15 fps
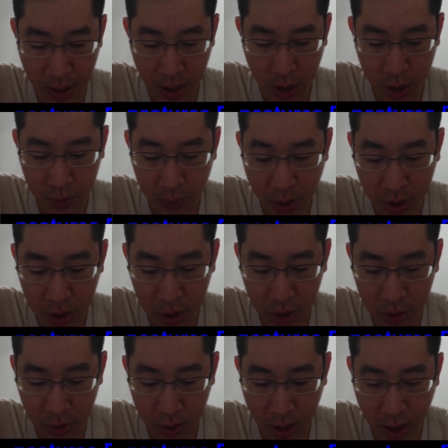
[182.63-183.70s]
Spread
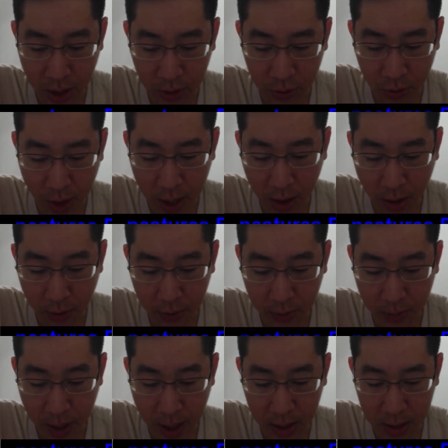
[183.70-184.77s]
shield right off the
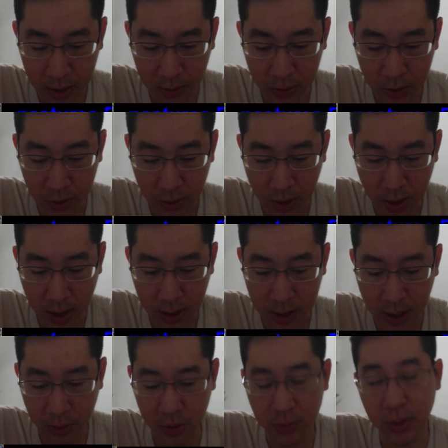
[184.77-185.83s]
bat gives you
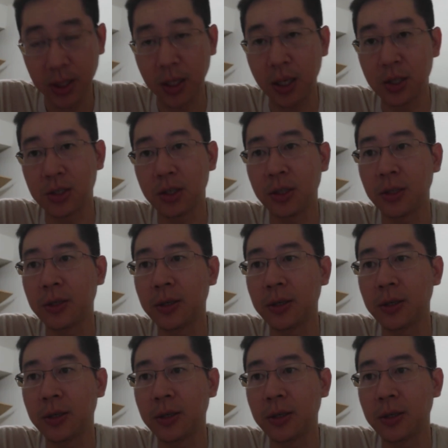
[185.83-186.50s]
damage mitigation.